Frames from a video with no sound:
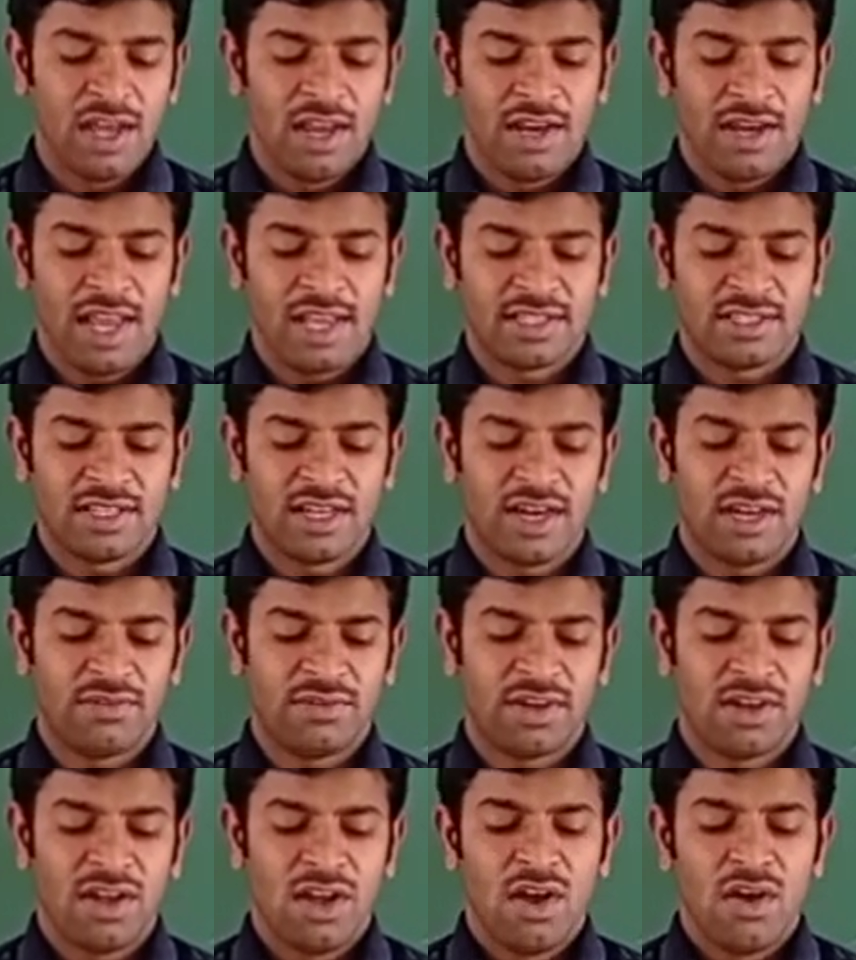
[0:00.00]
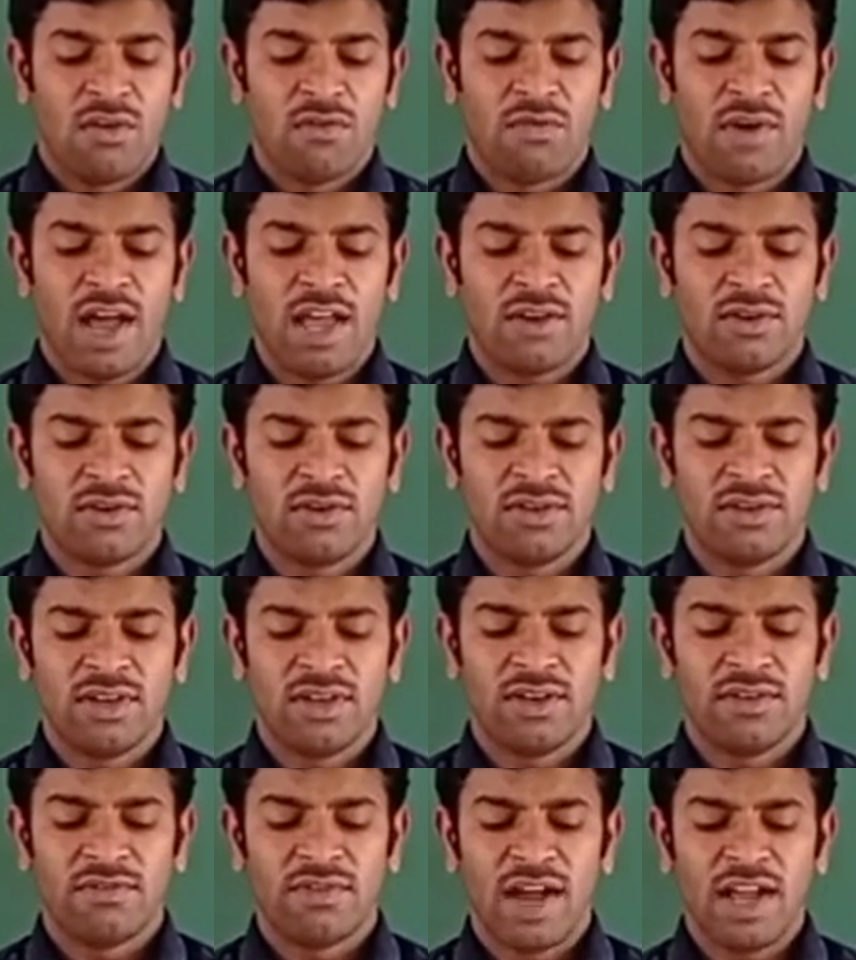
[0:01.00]
Next, third one. Why
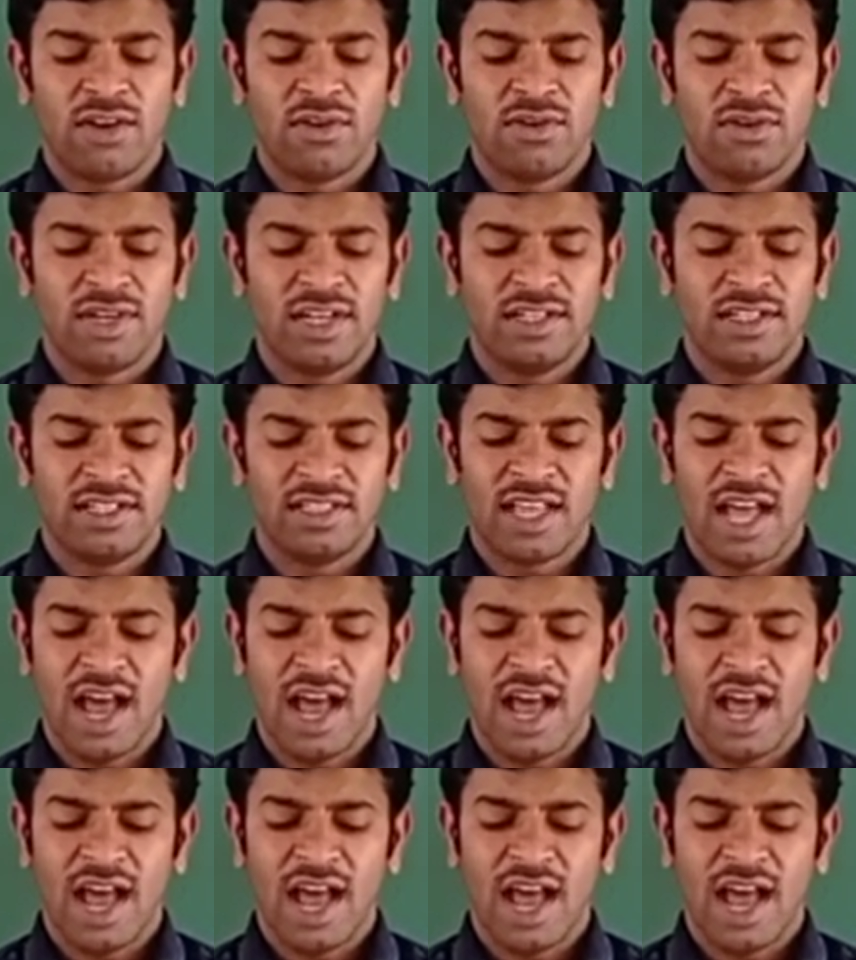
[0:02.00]
couldn't